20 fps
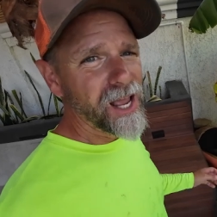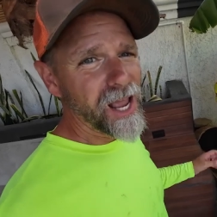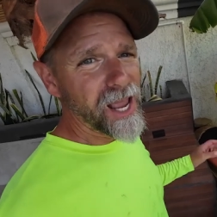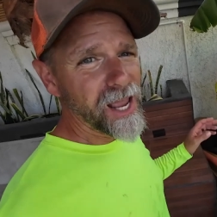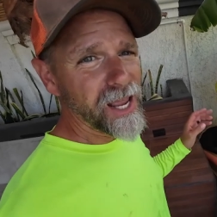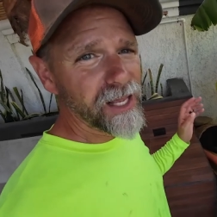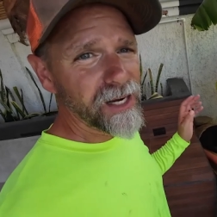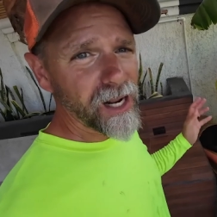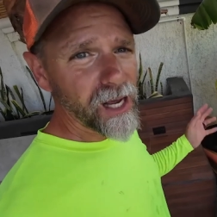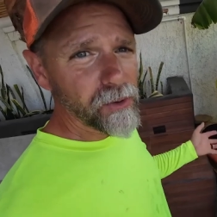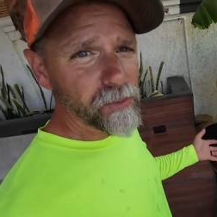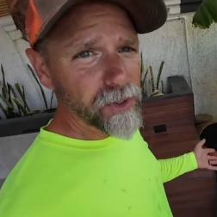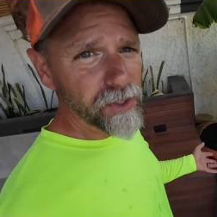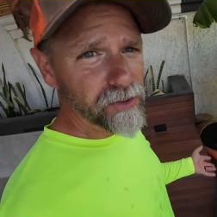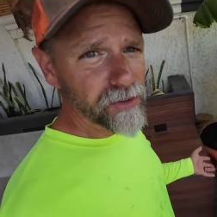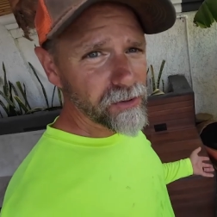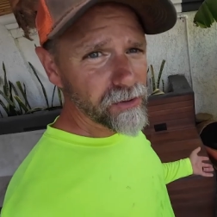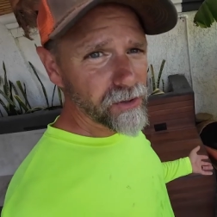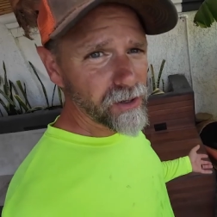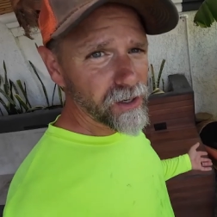And I went
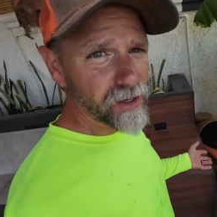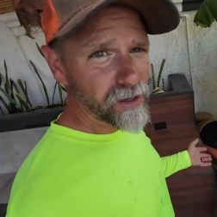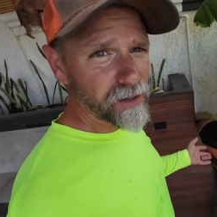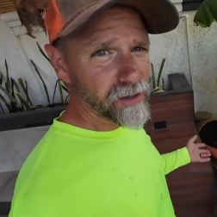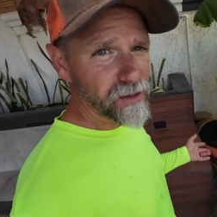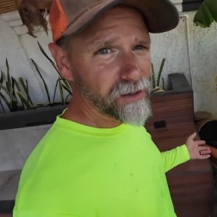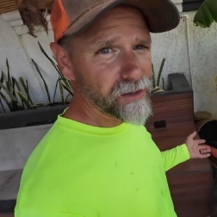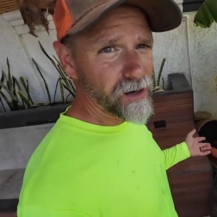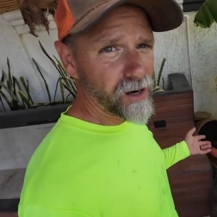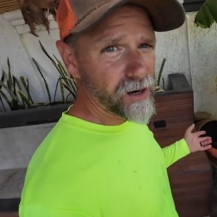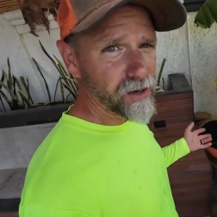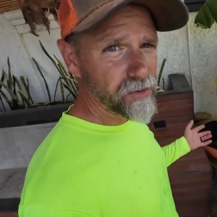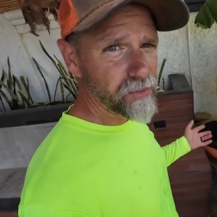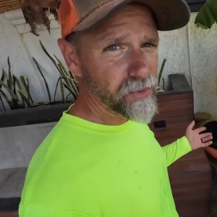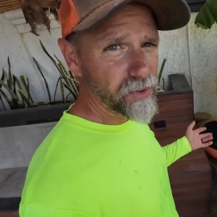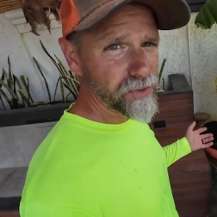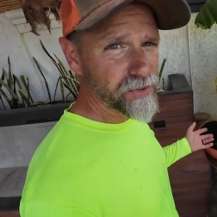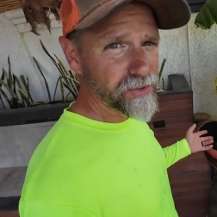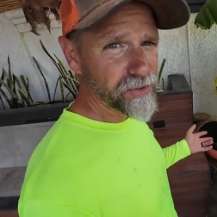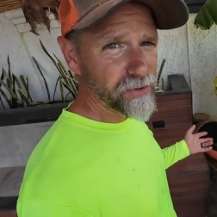to our
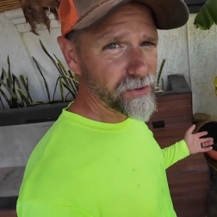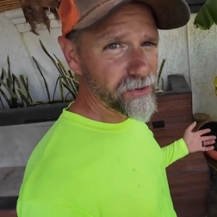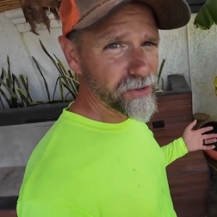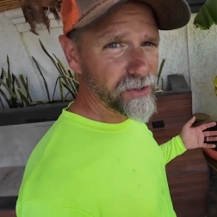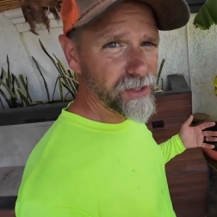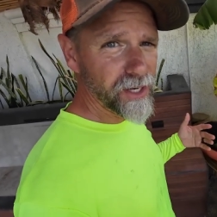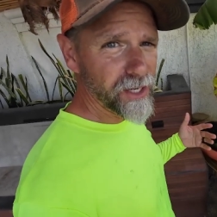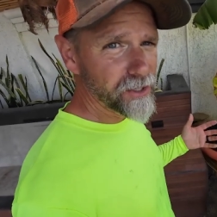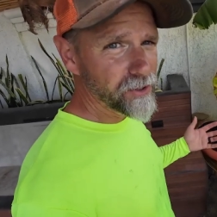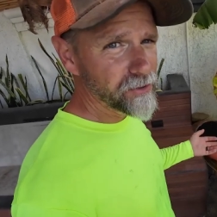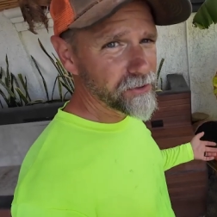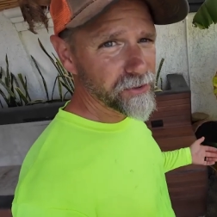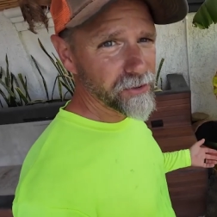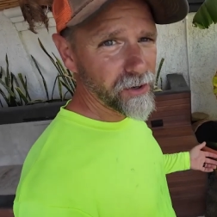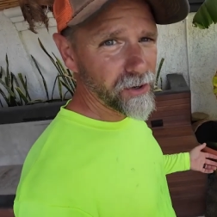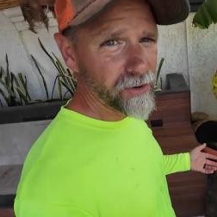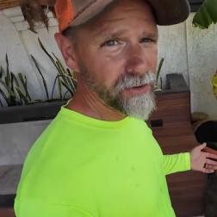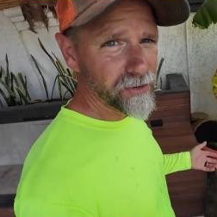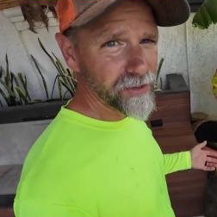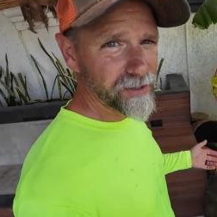hardware store that I go to
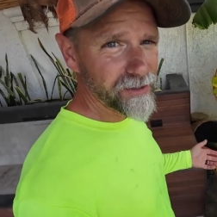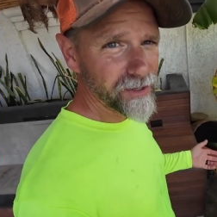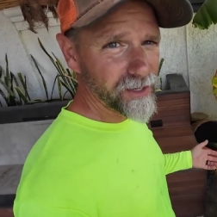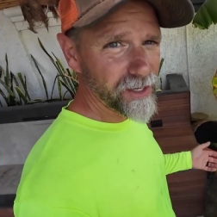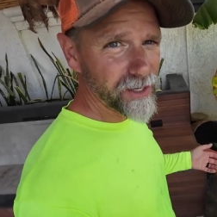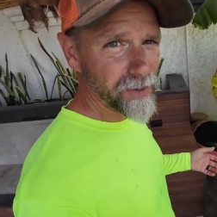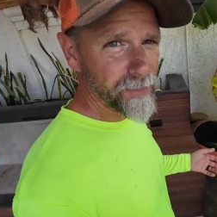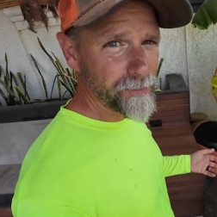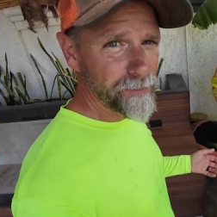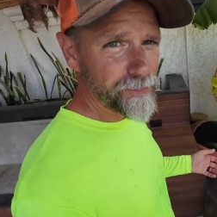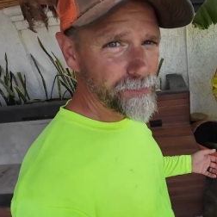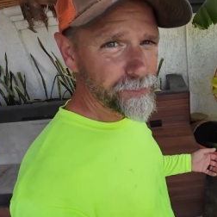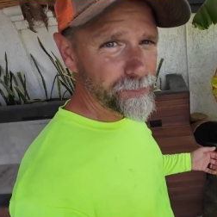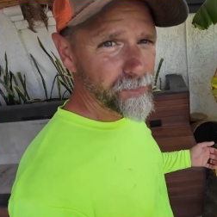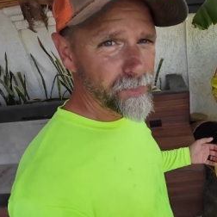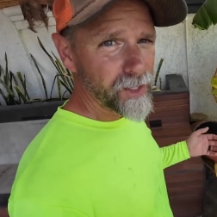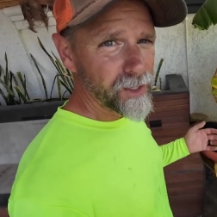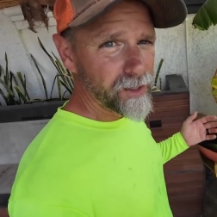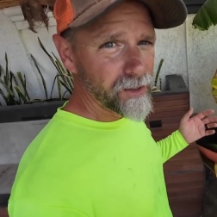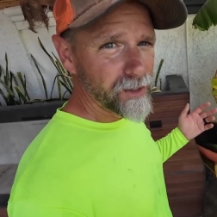all the time,
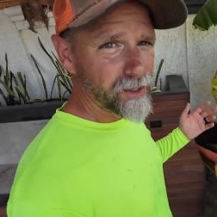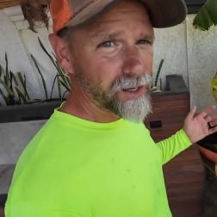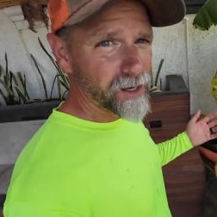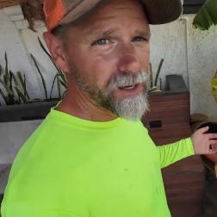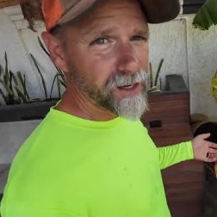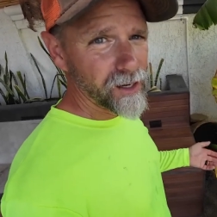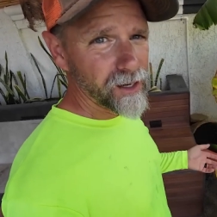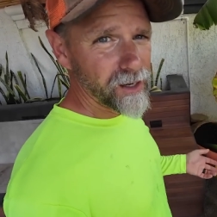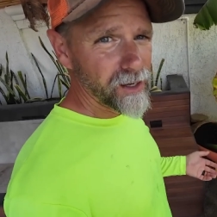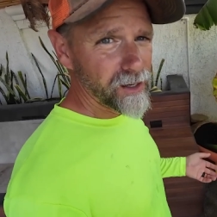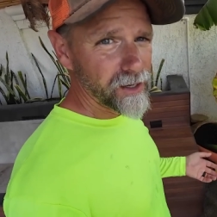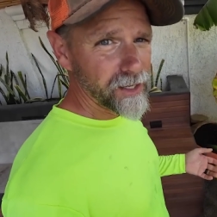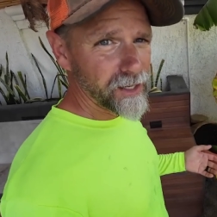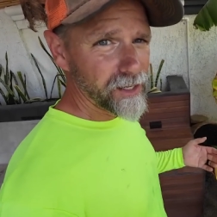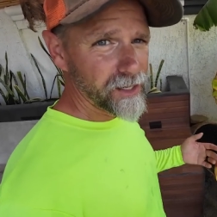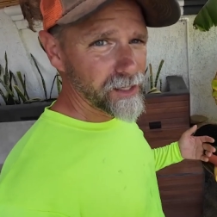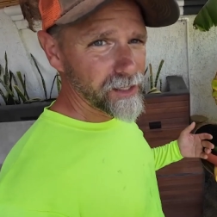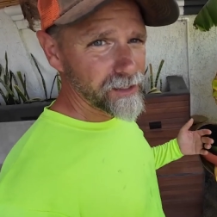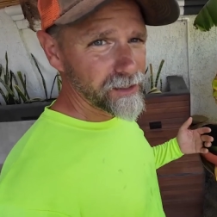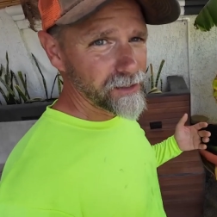
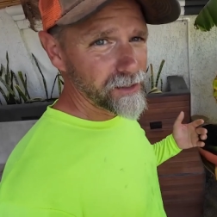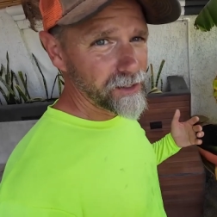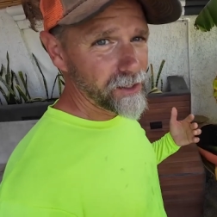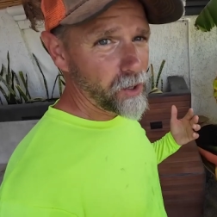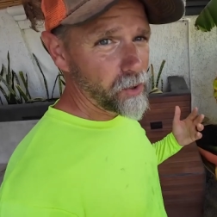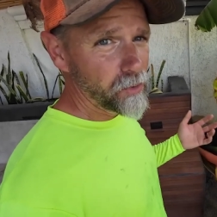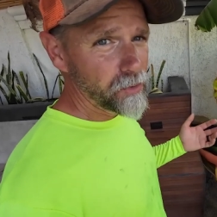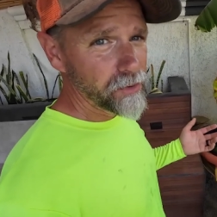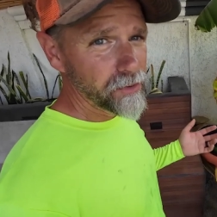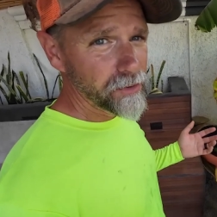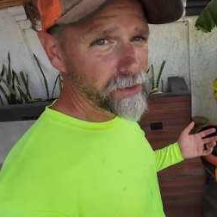and the owner